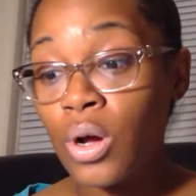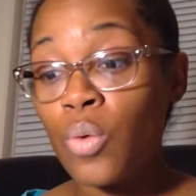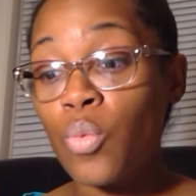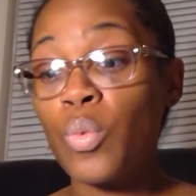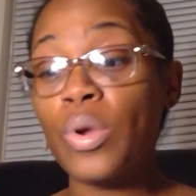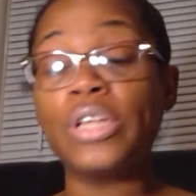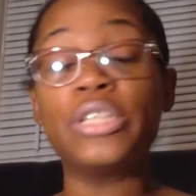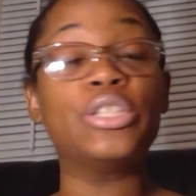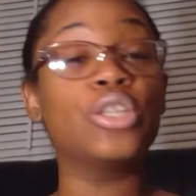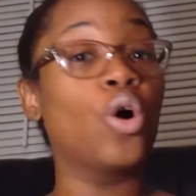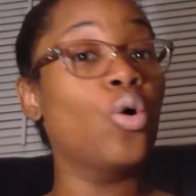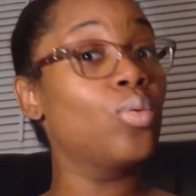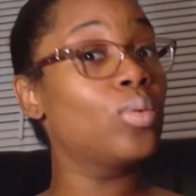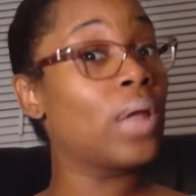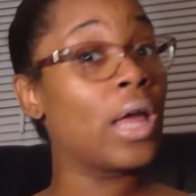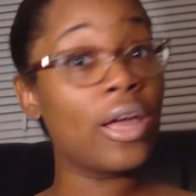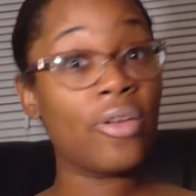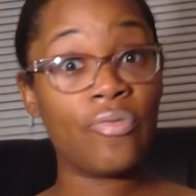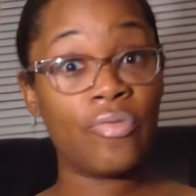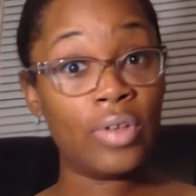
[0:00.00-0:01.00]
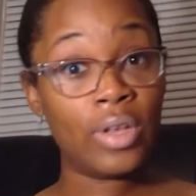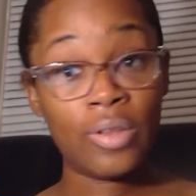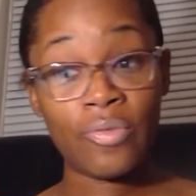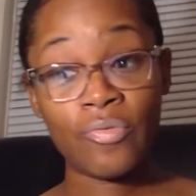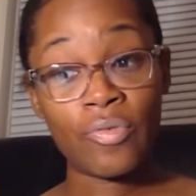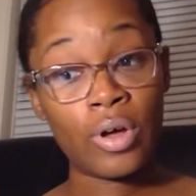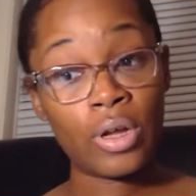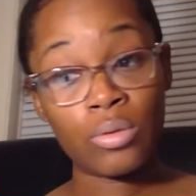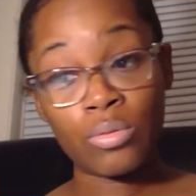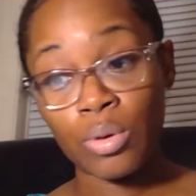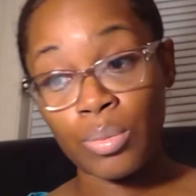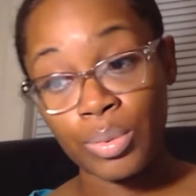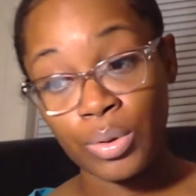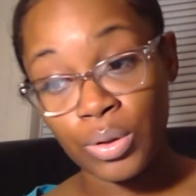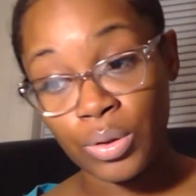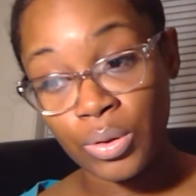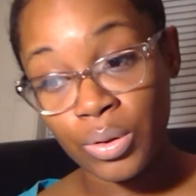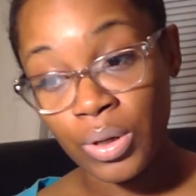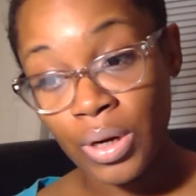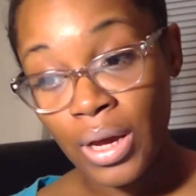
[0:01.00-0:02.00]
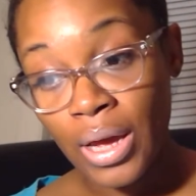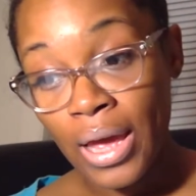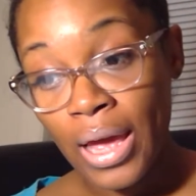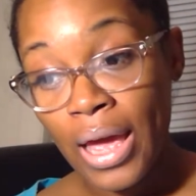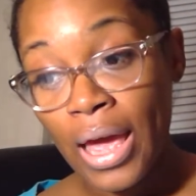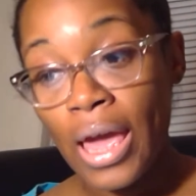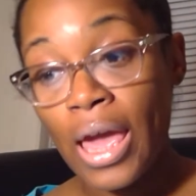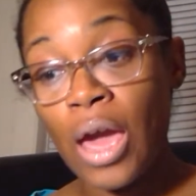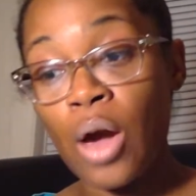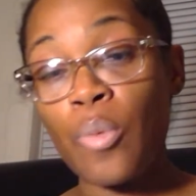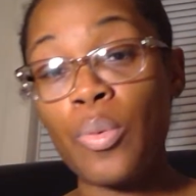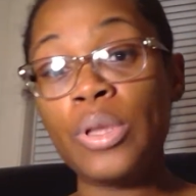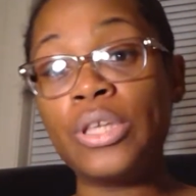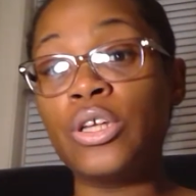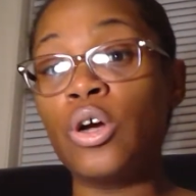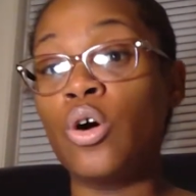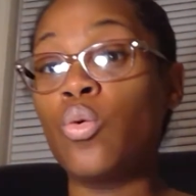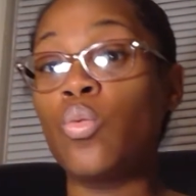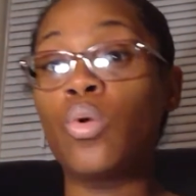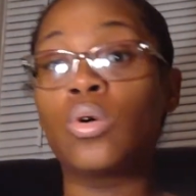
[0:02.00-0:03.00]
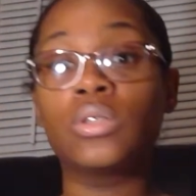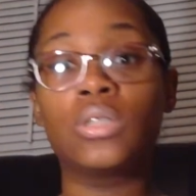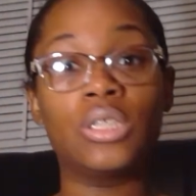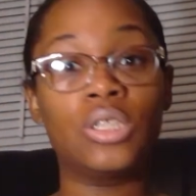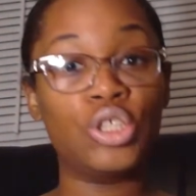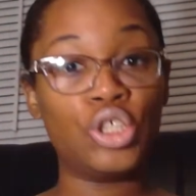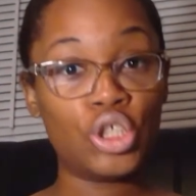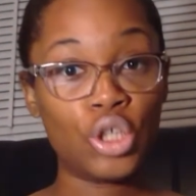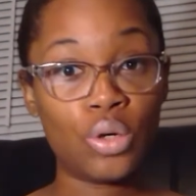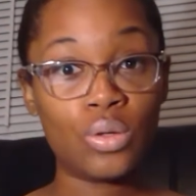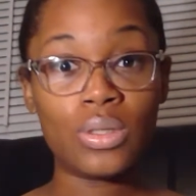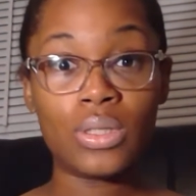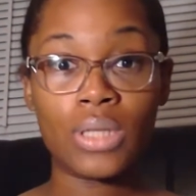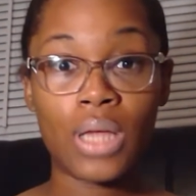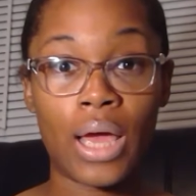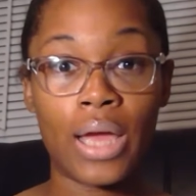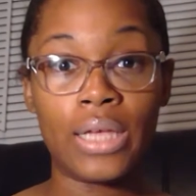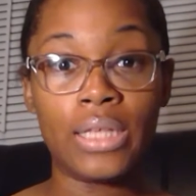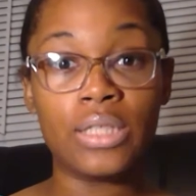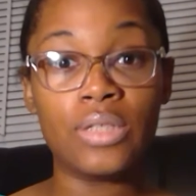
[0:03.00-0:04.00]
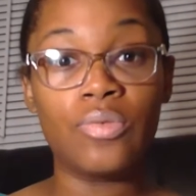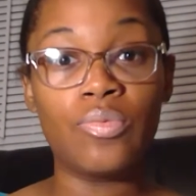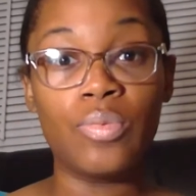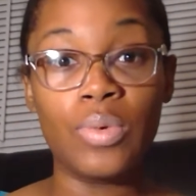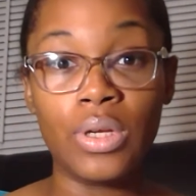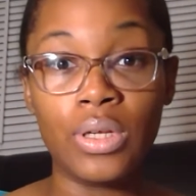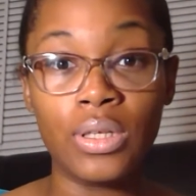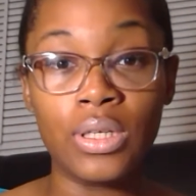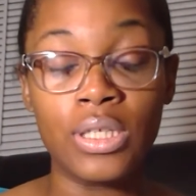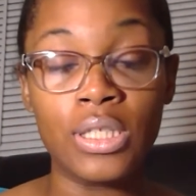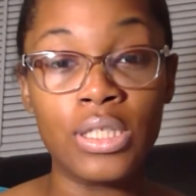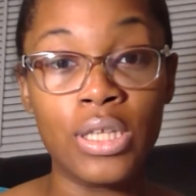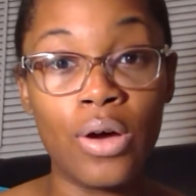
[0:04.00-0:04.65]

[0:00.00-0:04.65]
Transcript: We don't like feeling vulnerable, and we don't want to show signs of weakness.